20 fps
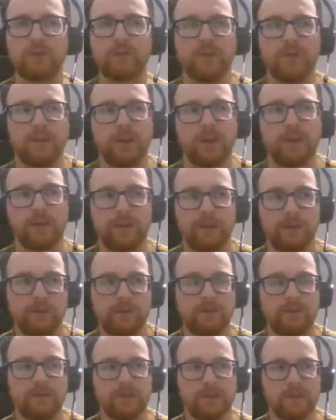you know that
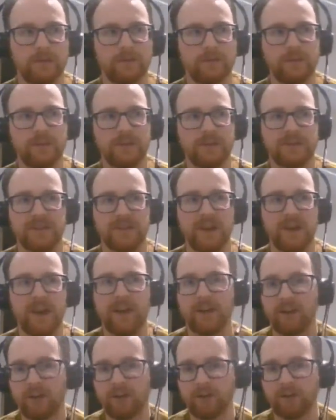it's
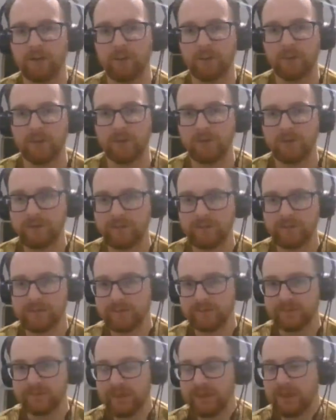there on the wall
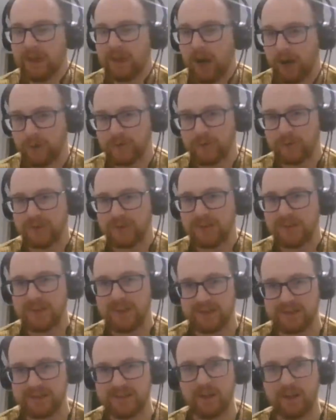that Ozil didn't
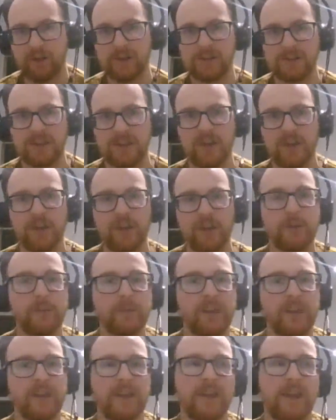necessarily turn up
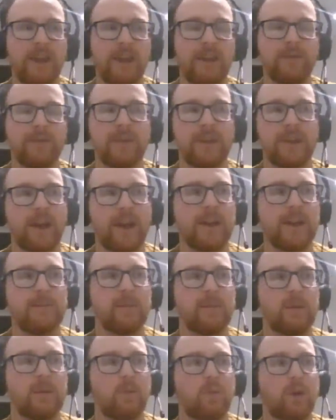if the
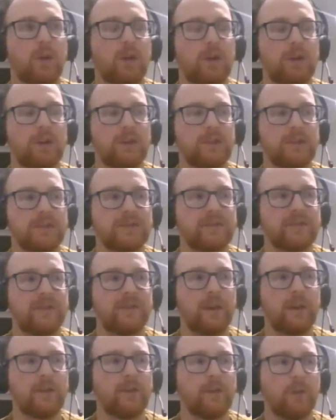game was
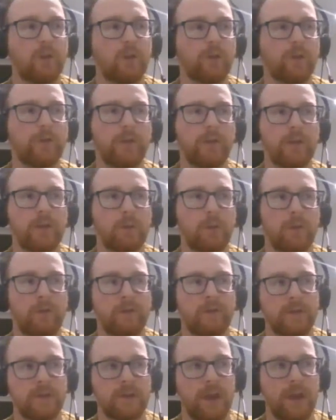further north than the
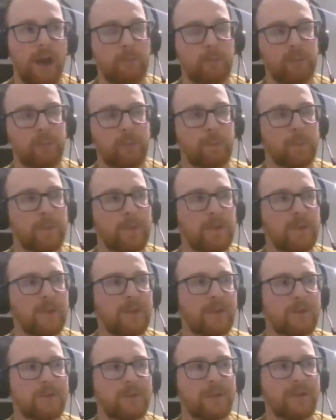Watford Gap,
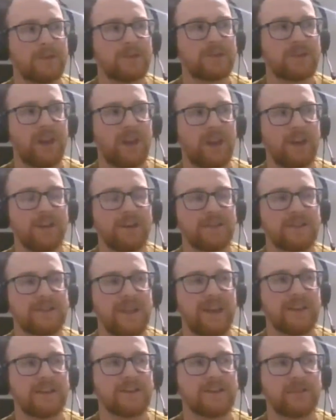which I
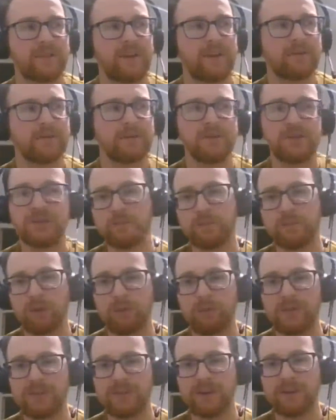understand is a reference you
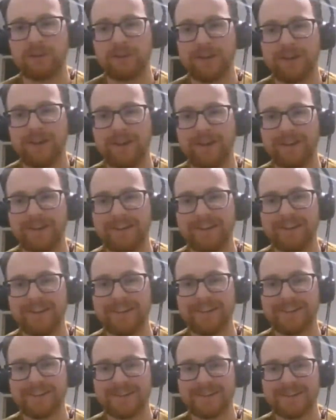probably don't get
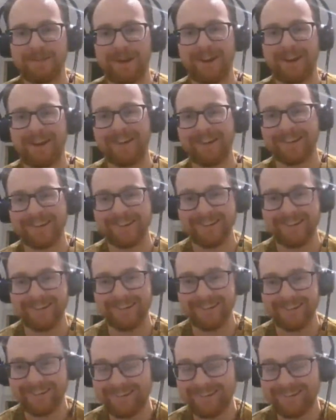as an American.